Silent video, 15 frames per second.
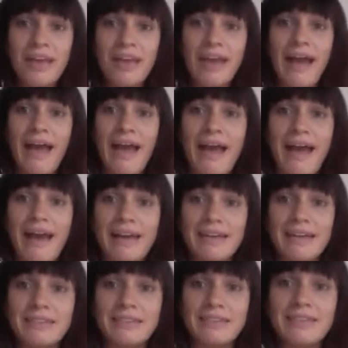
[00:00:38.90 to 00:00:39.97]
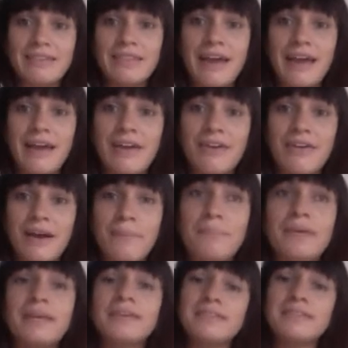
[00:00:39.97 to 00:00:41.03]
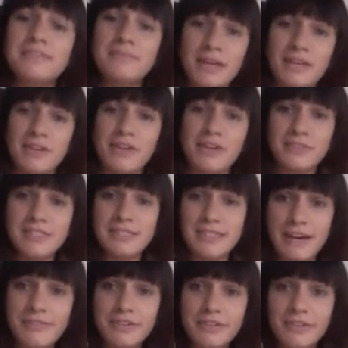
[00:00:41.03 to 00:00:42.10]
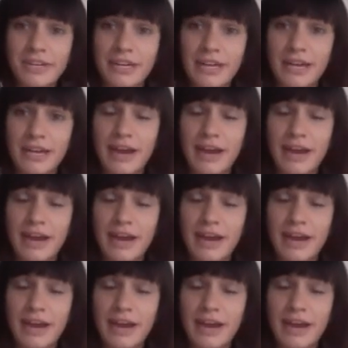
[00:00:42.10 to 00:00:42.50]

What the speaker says: And there appears to be a lot of suffering